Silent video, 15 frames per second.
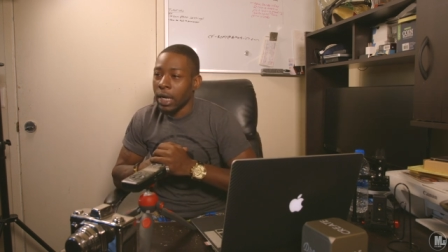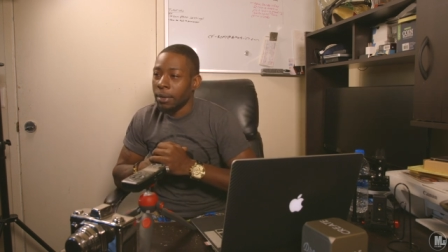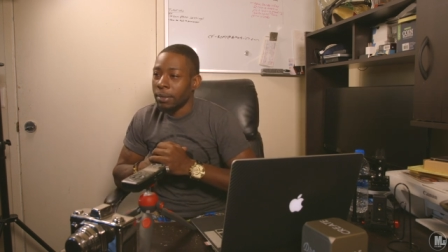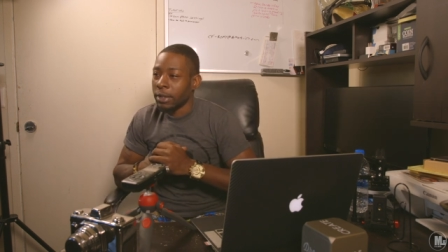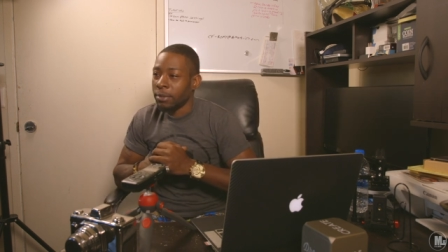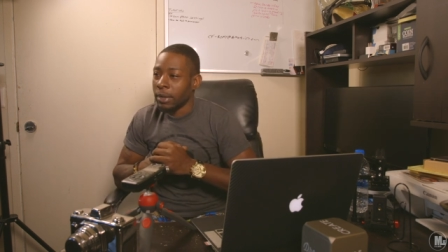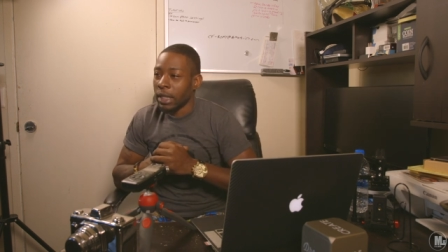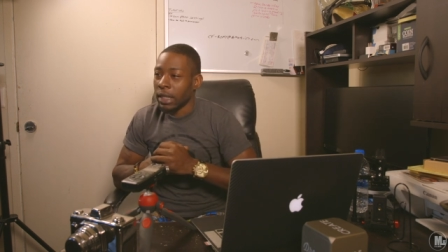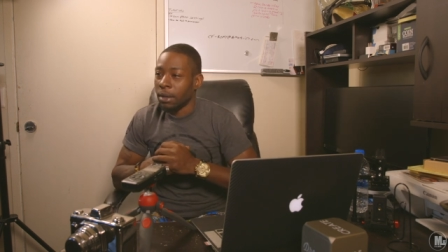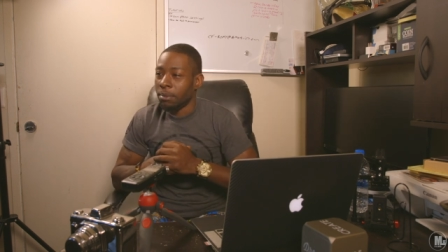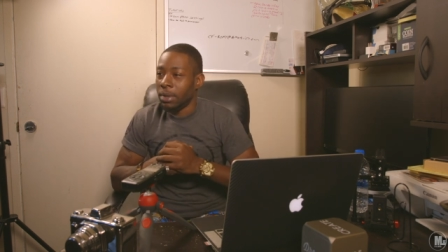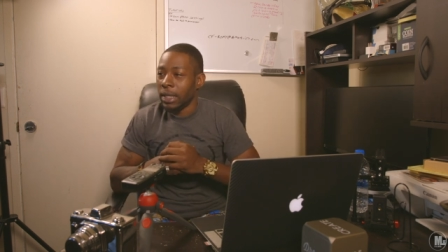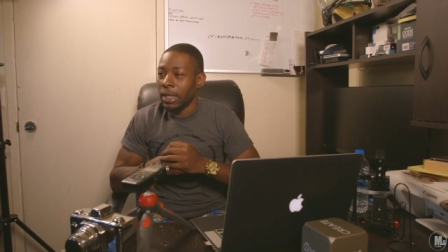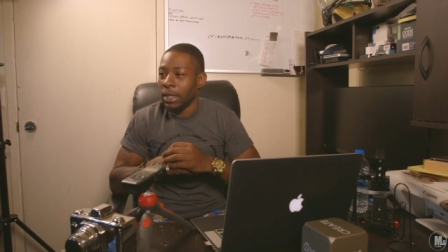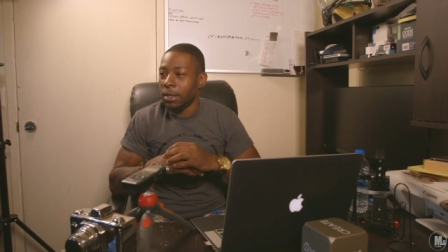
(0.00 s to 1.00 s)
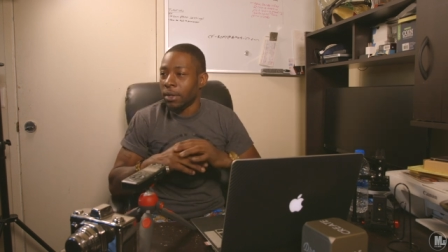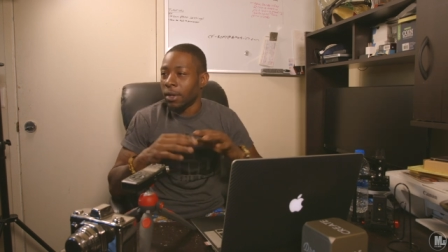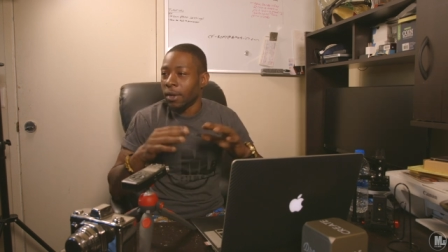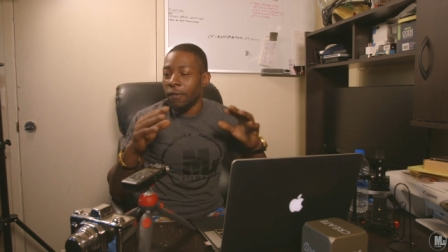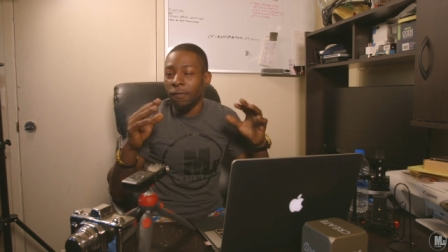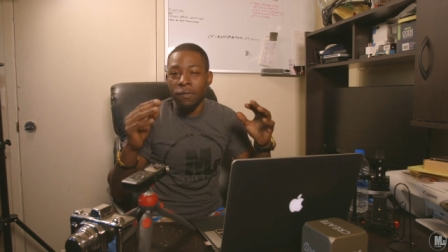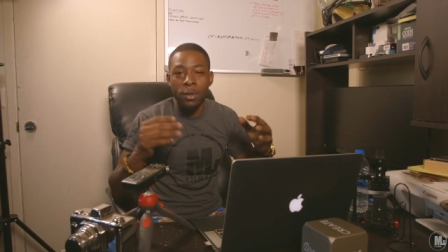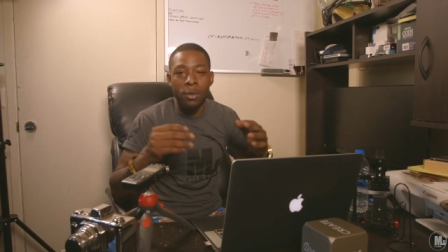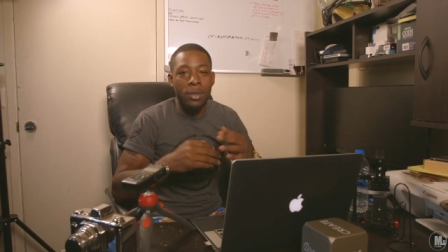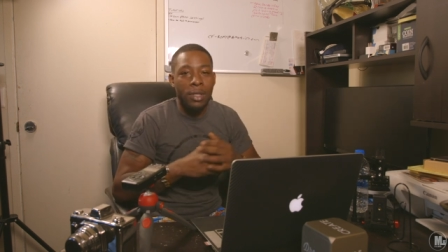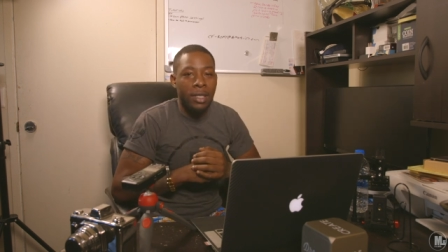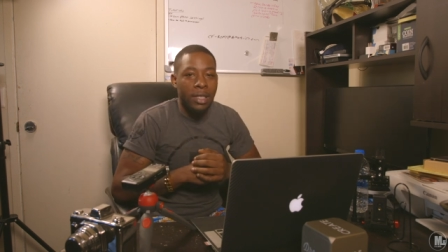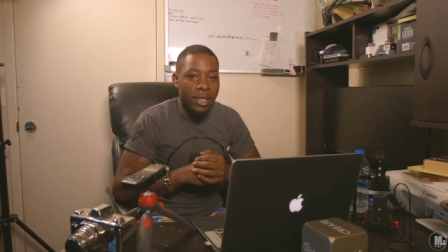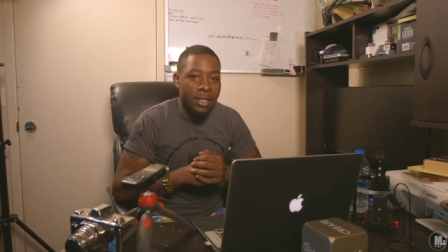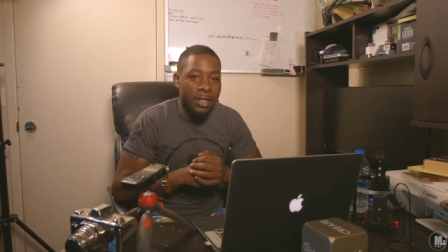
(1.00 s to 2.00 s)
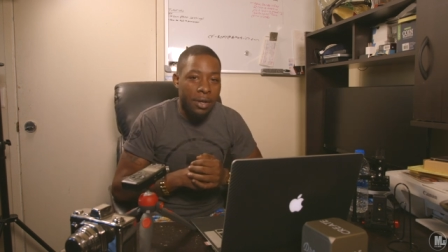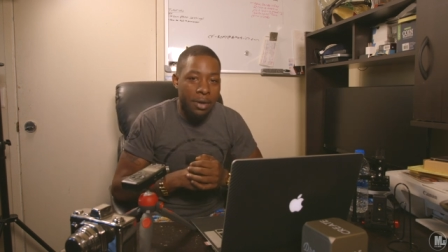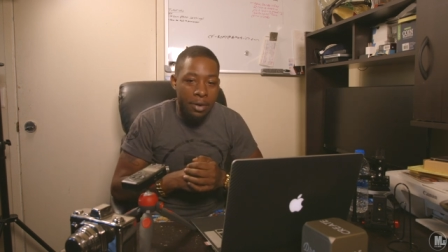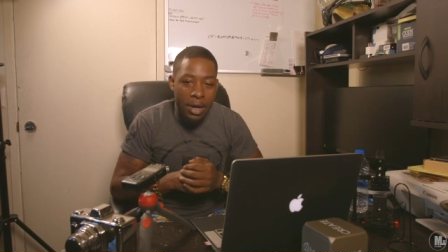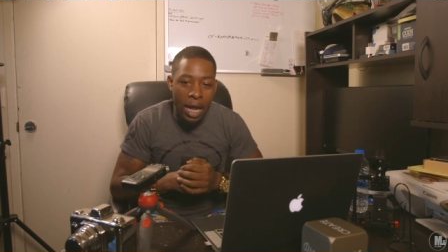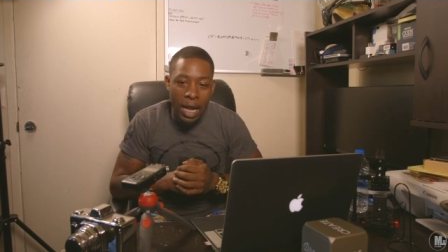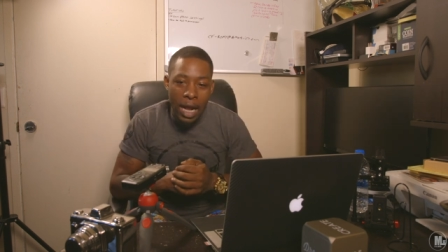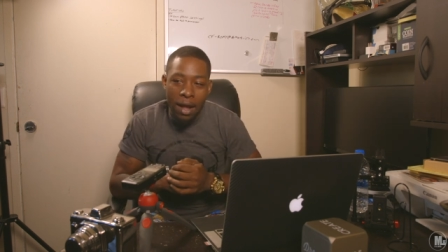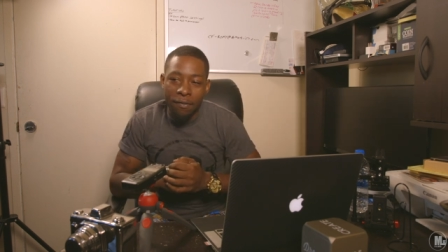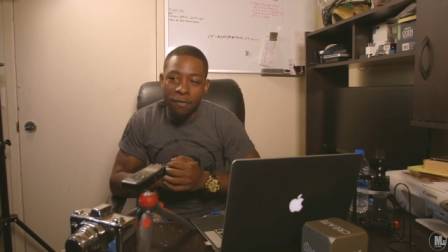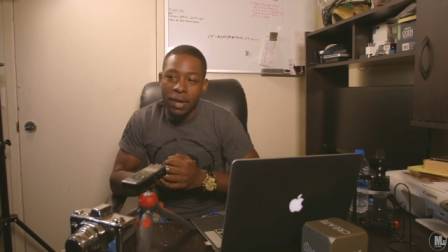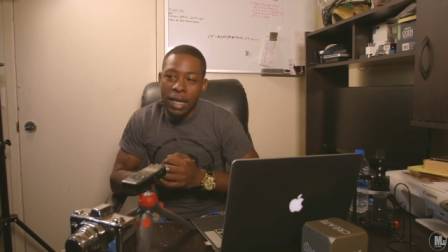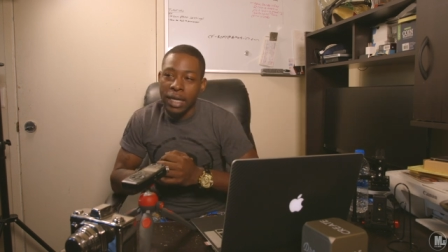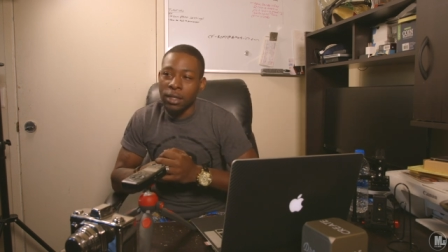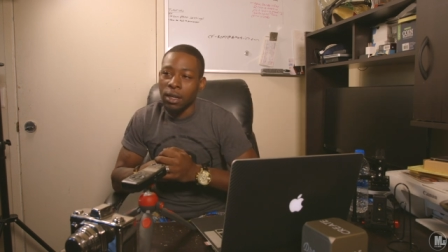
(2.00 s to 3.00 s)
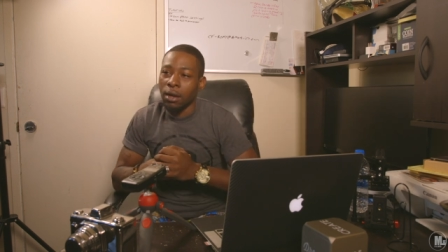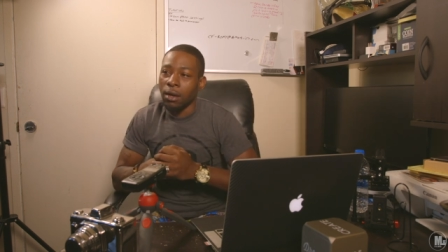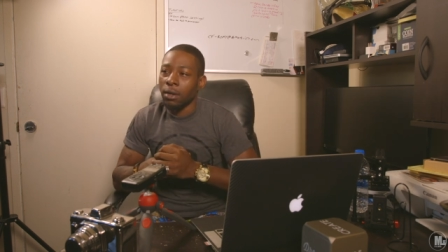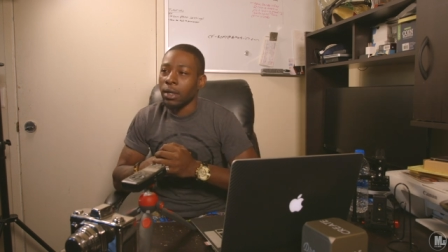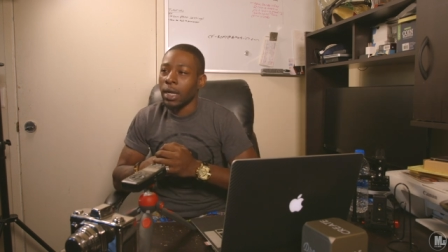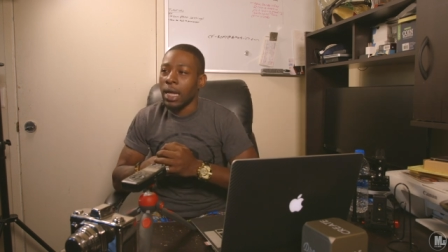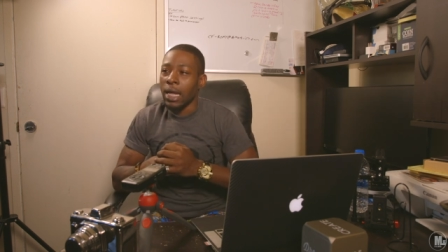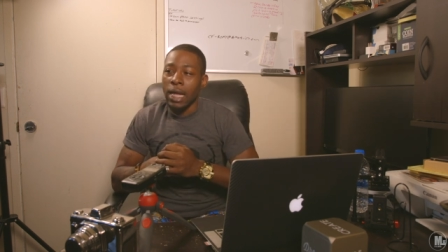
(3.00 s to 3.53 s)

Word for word: Um, it's been a complete fluke this year. I got flaked on.